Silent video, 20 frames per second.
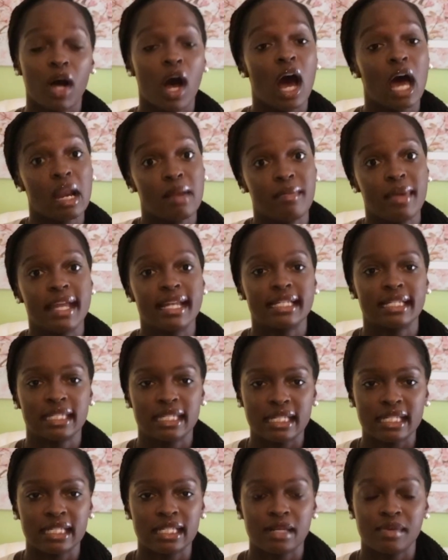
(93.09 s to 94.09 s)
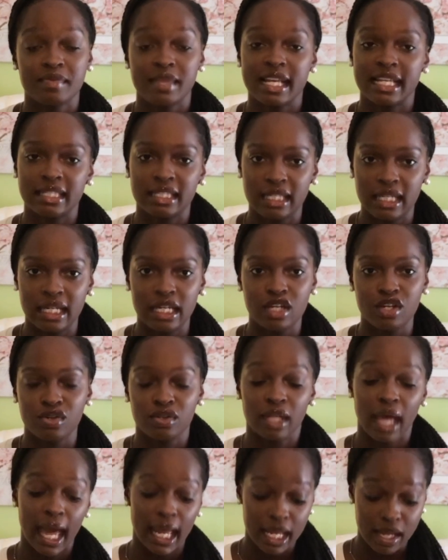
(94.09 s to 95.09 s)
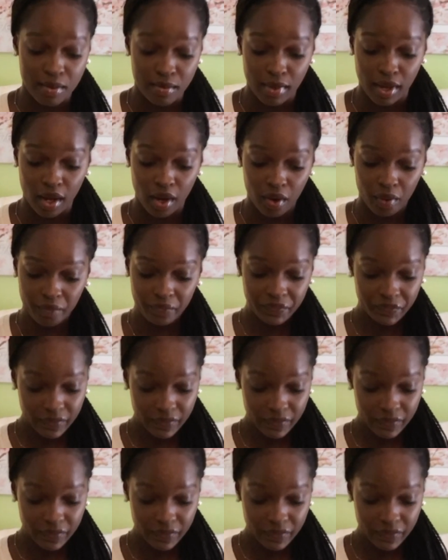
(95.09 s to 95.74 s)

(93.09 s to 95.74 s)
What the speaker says: automated system that's sending you that email?